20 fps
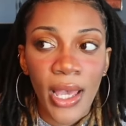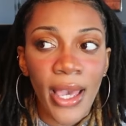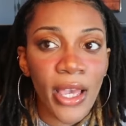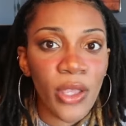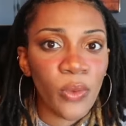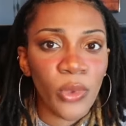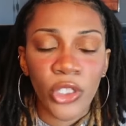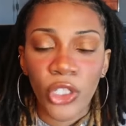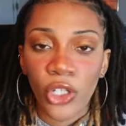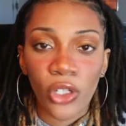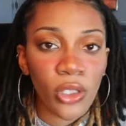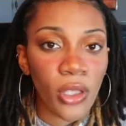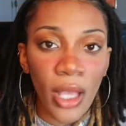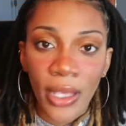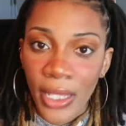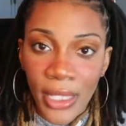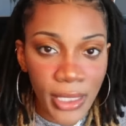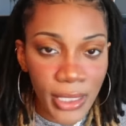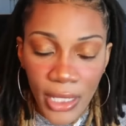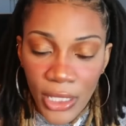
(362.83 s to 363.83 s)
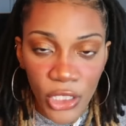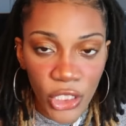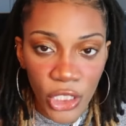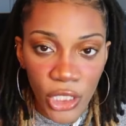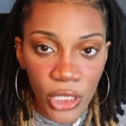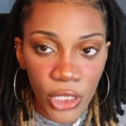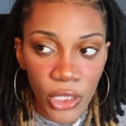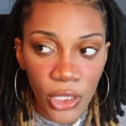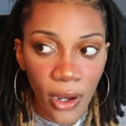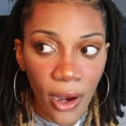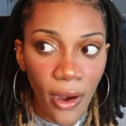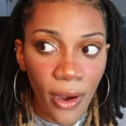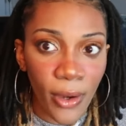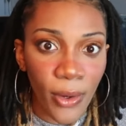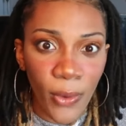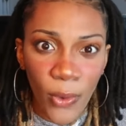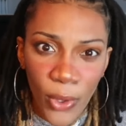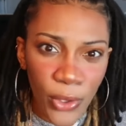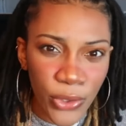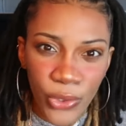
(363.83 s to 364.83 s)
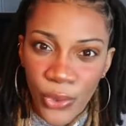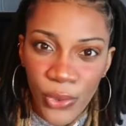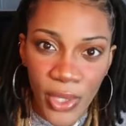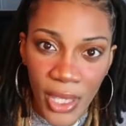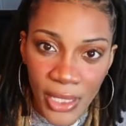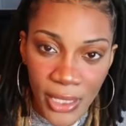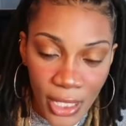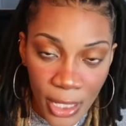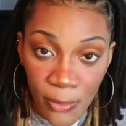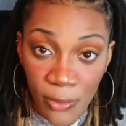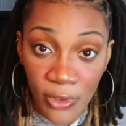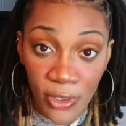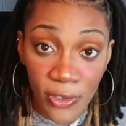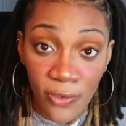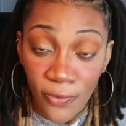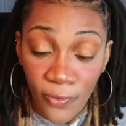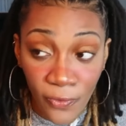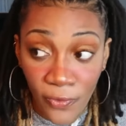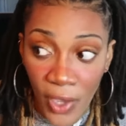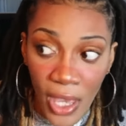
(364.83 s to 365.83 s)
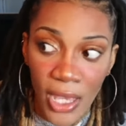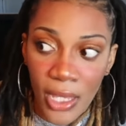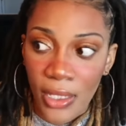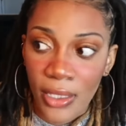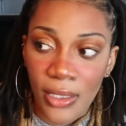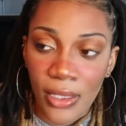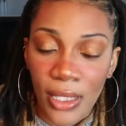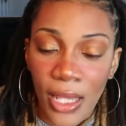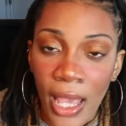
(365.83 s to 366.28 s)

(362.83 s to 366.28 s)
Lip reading: in which your lock extensions aren't going through that same phase.